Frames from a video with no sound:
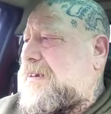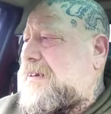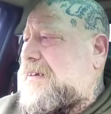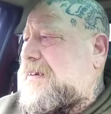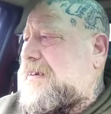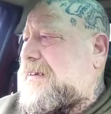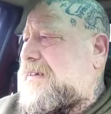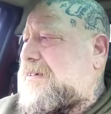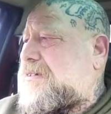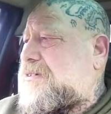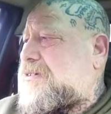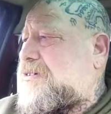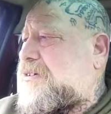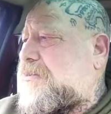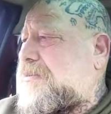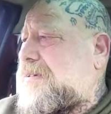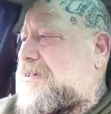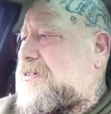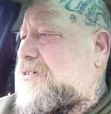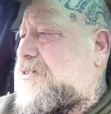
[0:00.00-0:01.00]
uh,
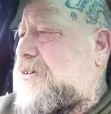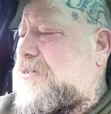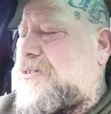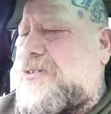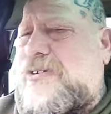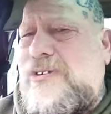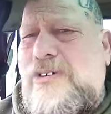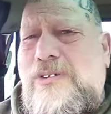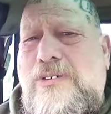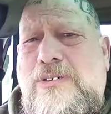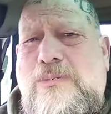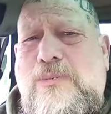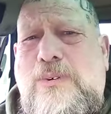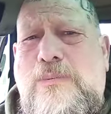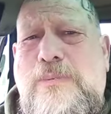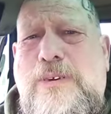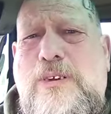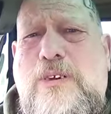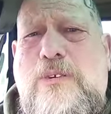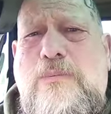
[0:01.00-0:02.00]
summer solstice will
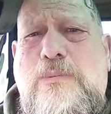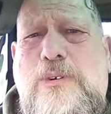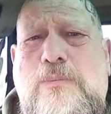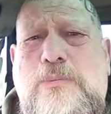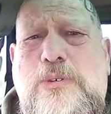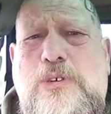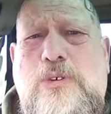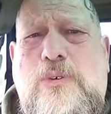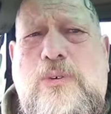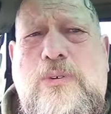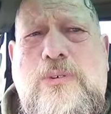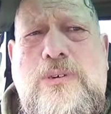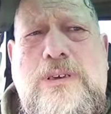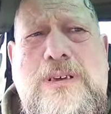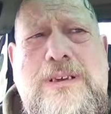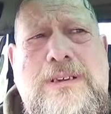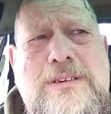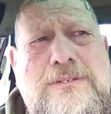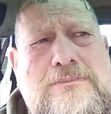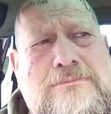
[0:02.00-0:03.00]
be coming up
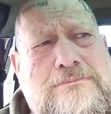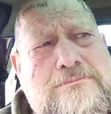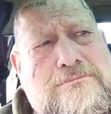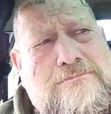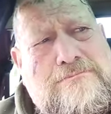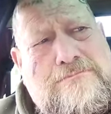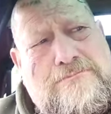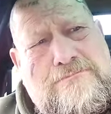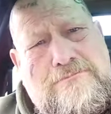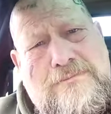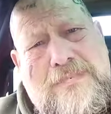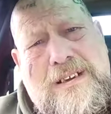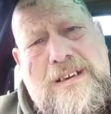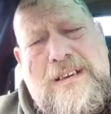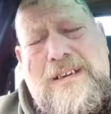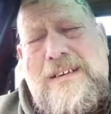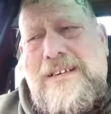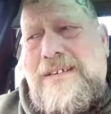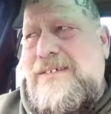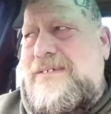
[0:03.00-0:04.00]
shortly,
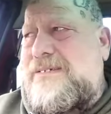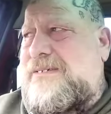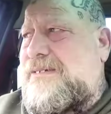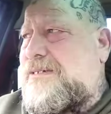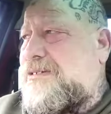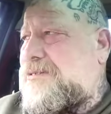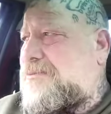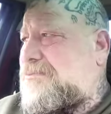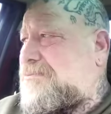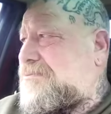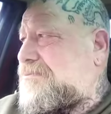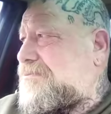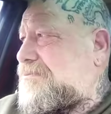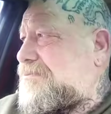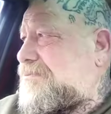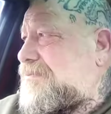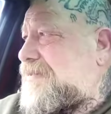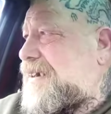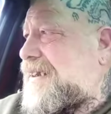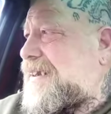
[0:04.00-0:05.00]
and
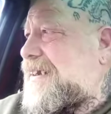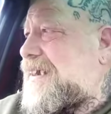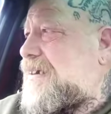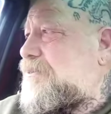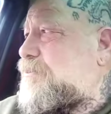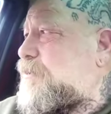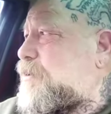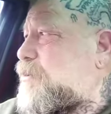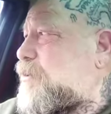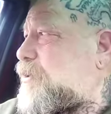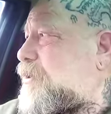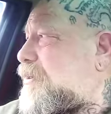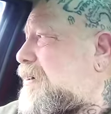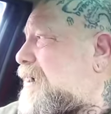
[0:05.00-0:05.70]
like everyone,